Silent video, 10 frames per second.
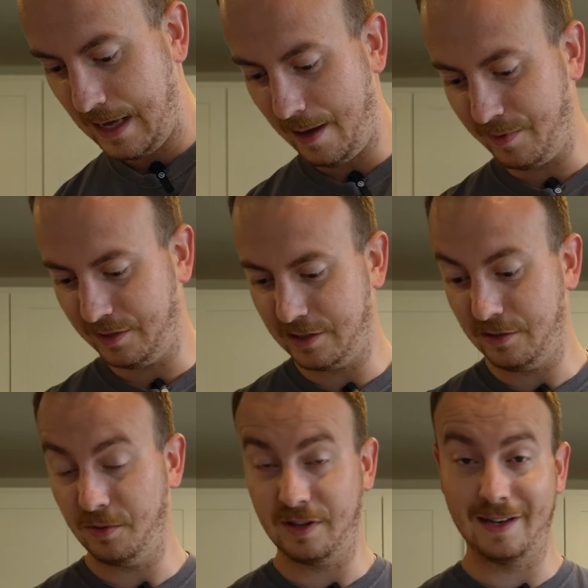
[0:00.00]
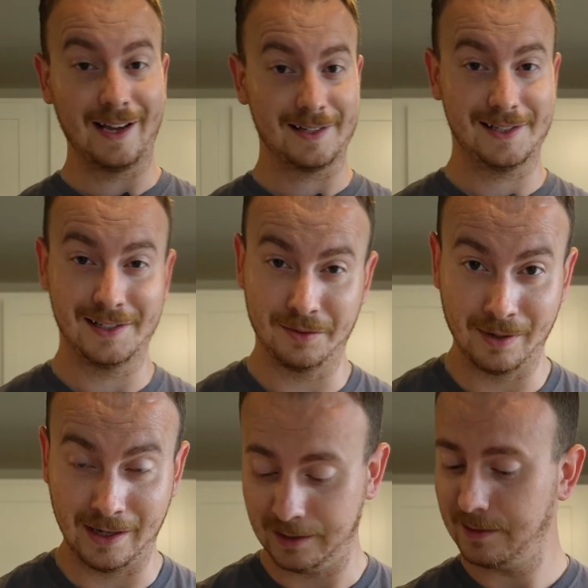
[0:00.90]
having to do with the next
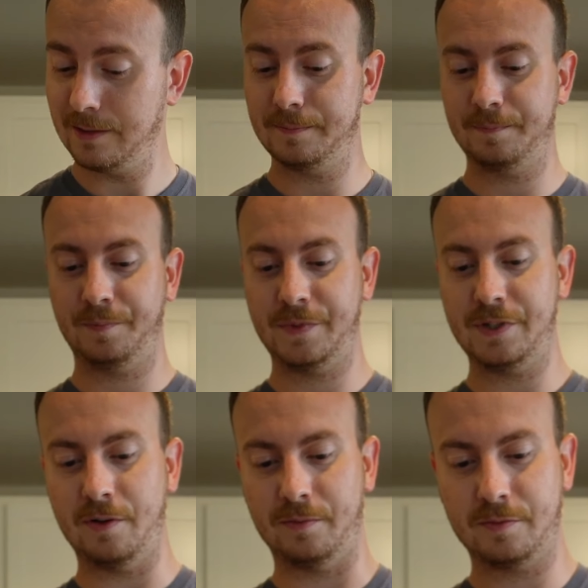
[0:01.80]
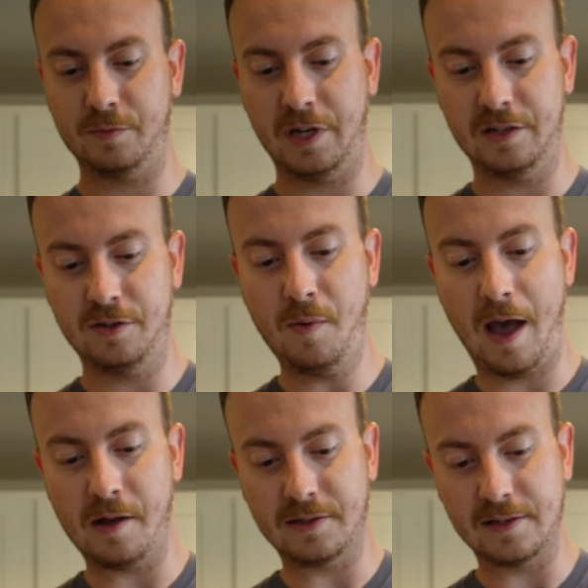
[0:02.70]
ingredient. So we need 2
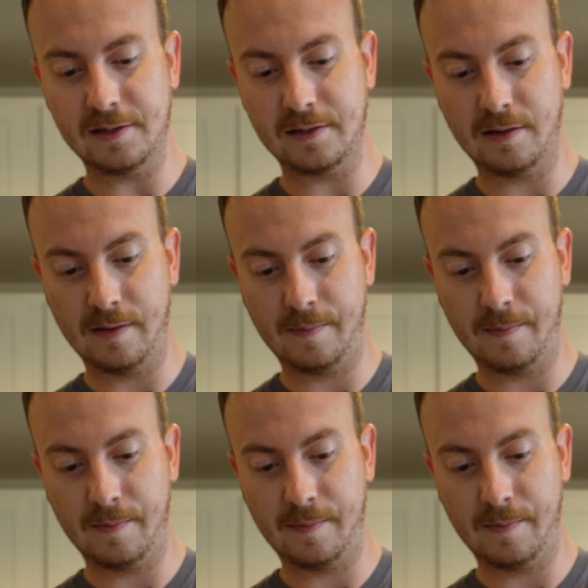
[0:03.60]
ounces